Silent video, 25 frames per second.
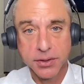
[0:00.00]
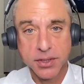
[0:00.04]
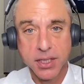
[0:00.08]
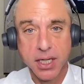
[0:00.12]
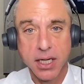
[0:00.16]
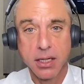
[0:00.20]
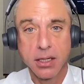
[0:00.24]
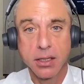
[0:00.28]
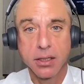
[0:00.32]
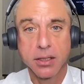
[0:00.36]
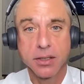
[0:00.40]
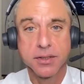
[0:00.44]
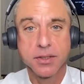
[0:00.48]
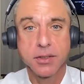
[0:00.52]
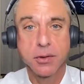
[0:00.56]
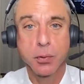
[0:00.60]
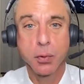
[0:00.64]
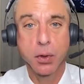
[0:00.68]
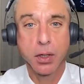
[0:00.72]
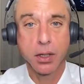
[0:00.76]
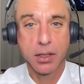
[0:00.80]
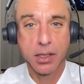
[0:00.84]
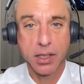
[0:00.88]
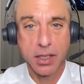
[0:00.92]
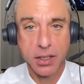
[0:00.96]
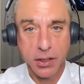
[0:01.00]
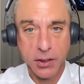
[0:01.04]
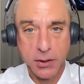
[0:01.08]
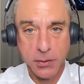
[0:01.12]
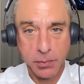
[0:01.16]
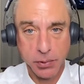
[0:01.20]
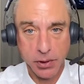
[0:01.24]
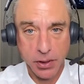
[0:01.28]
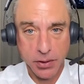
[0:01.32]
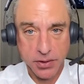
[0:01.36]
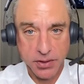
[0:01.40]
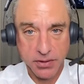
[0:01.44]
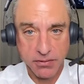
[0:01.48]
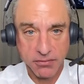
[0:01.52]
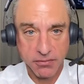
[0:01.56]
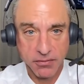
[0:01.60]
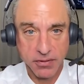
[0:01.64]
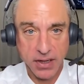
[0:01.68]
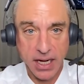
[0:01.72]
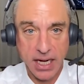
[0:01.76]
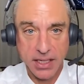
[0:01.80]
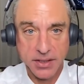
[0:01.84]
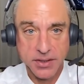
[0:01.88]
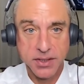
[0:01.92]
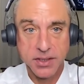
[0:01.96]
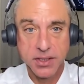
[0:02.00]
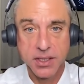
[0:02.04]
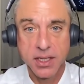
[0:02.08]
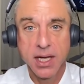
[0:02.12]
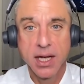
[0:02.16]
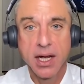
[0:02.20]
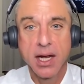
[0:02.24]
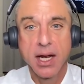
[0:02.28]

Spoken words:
terrorist wearing an explosive vest.